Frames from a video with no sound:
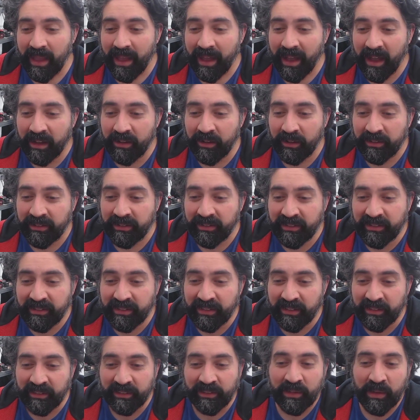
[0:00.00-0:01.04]
and I
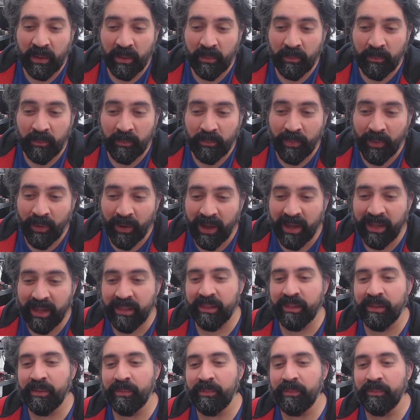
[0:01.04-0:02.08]
didn't buy
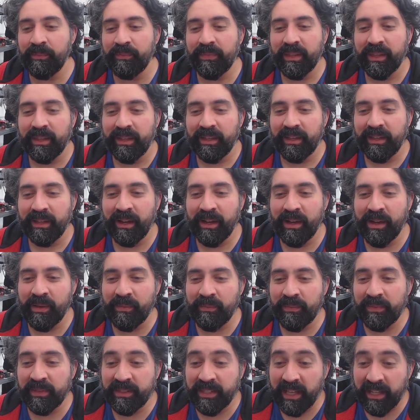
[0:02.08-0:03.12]
them.
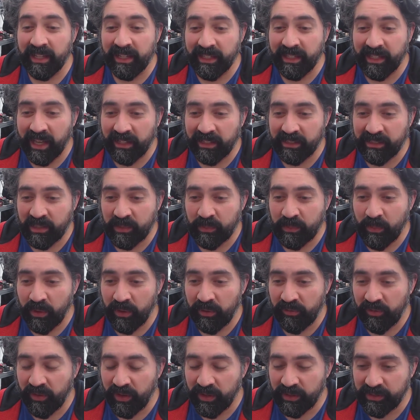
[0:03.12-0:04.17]
Sally Kelly says my
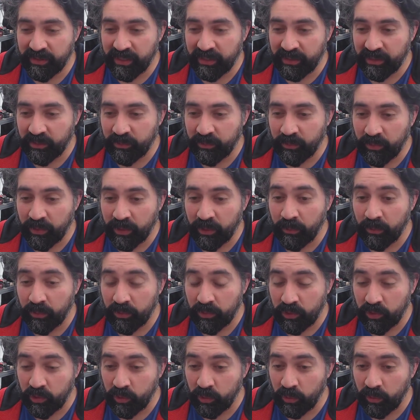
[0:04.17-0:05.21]
first thing this morning
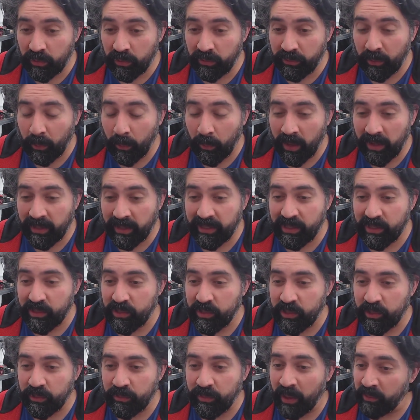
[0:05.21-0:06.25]
was Jules Wellies
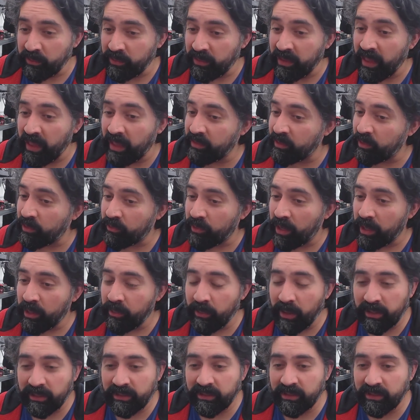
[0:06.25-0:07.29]
£2. That's a great
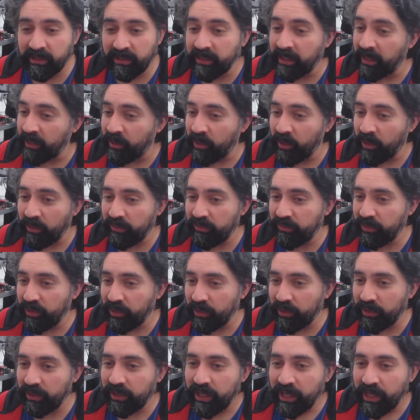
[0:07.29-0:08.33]
way to kick off your